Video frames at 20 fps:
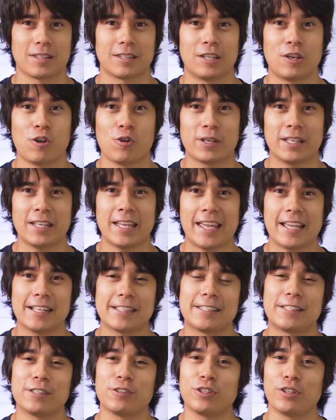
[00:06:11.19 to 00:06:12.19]
the Nokia 8
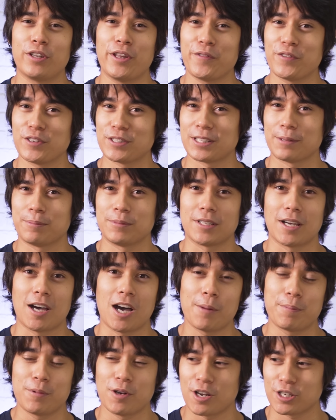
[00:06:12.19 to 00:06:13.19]
still delivers some
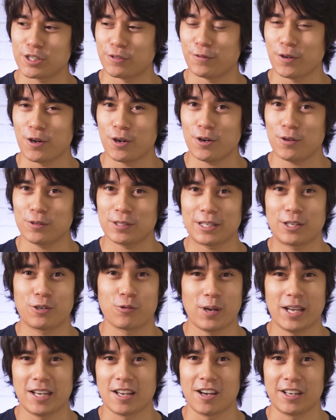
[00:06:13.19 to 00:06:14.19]
top-notch photos and
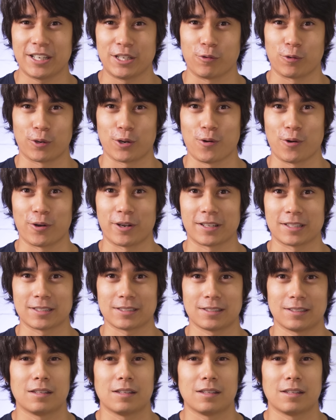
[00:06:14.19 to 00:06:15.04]
great audio recording.